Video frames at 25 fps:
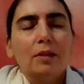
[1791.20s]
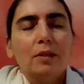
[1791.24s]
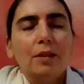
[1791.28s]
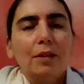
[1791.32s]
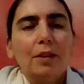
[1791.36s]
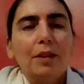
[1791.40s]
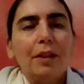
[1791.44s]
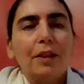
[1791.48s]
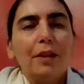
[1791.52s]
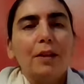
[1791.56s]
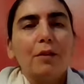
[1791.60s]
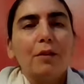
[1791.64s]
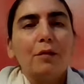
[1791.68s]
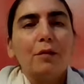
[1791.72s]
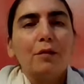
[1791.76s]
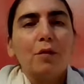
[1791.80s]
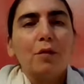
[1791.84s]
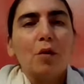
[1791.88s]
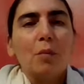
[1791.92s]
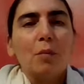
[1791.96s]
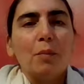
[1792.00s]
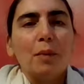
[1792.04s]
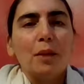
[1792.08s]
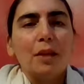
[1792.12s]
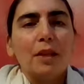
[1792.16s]
three or
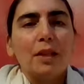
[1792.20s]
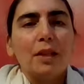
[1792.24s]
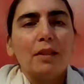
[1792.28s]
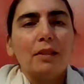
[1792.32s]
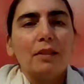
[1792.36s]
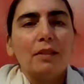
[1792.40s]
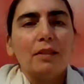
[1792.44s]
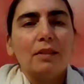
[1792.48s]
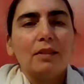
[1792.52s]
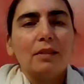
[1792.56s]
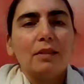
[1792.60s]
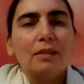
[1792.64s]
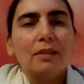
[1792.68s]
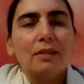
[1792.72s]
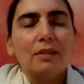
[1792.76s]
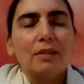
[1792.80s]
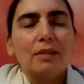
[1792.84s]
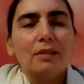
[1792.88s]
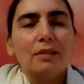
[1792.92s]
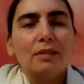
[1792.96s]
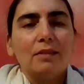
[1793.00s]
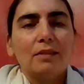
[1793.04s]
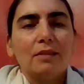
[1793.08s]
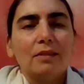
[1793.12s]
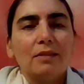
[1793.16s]
four minutes,
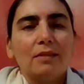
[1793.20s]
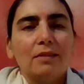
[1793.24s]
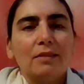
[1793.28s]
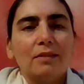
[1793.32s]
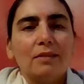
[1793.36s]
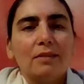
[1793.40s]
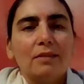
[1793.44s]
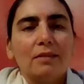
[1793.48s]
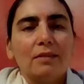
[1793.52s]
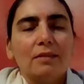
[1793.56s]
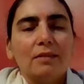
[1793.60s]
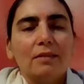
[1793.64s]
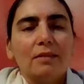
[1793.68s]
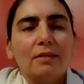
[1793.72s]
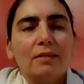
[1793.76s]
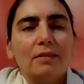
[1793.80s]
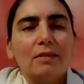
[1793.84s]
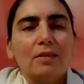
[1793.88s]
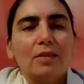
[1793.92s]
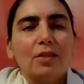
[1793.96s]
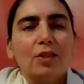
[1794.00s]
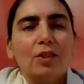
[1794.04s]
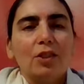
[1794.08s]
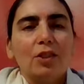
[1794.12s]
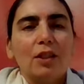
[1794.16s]

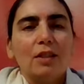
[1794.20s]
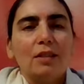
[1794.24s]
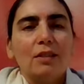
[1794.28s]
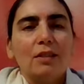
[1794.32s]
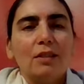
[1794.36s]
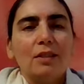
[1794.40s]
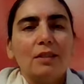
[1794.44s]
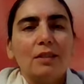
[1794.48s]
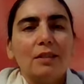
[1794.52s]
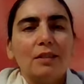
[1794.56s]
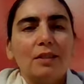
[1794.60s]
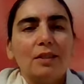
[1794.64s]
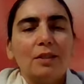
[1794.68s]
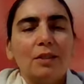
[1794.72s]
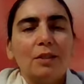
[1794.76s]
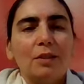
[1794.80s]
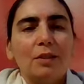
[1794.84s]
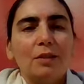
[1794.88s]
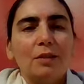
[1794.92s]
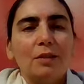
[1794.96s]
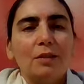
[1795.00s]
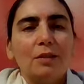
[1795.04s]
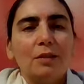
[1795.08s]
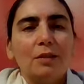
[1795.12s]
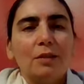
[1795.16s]
just to